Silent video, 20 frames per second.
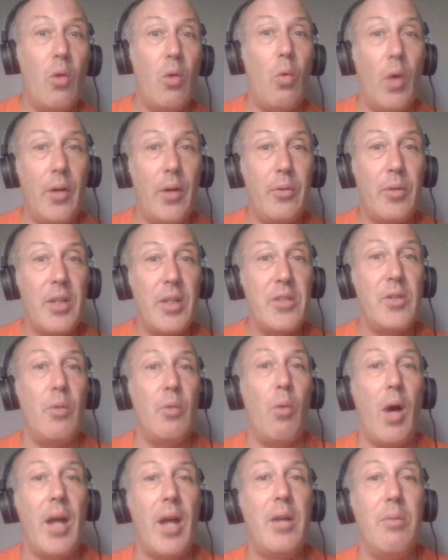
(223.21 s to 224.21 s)
one reason
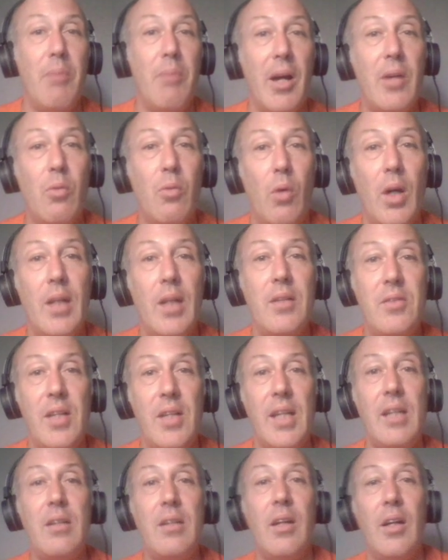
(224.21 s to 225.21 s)
why you might want to
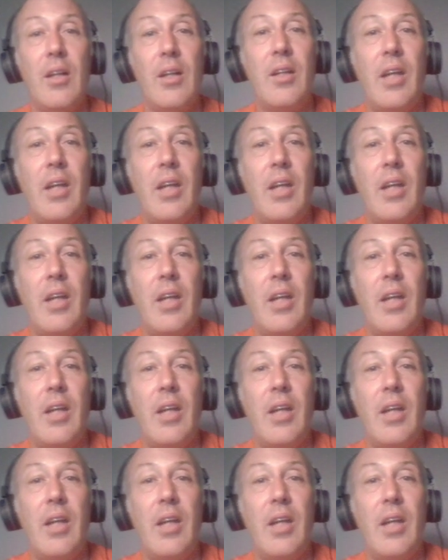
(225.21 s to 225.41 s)
take